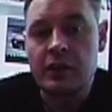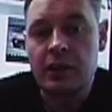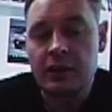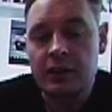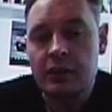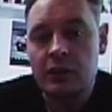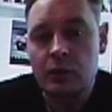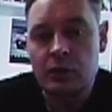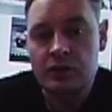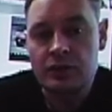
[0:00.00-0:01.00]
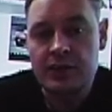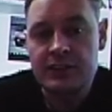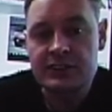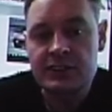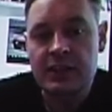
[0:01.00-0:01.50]
link local
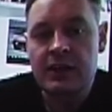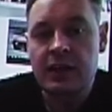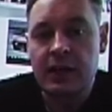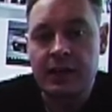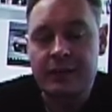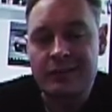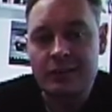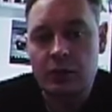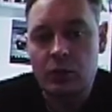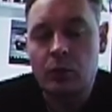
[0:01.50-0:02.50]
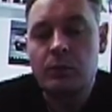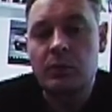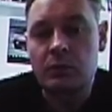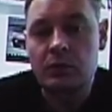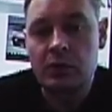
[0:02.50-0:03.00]
address, and the
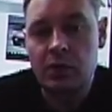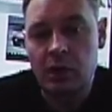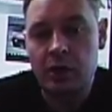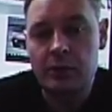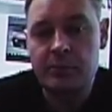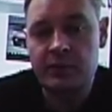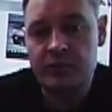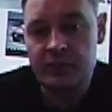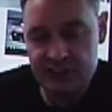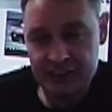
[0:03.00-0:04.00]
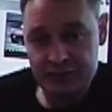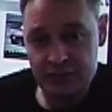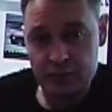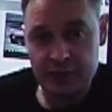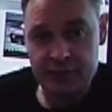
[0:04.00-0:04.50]
global IPv6
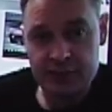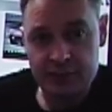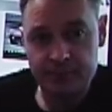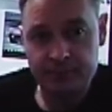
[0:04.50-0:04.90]
address.